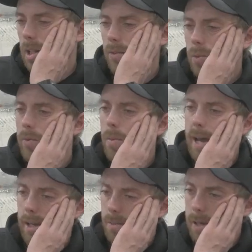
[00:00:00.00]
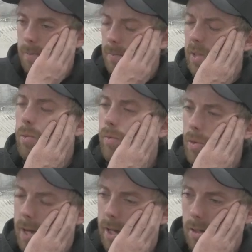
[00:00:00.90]
Lift with your back, Matt. Lift with
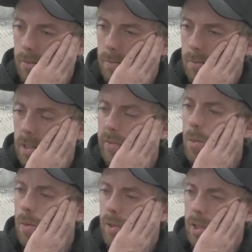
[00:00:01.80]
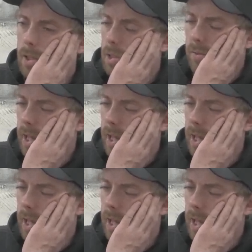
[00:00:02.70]
your back. Lifting with your knees is for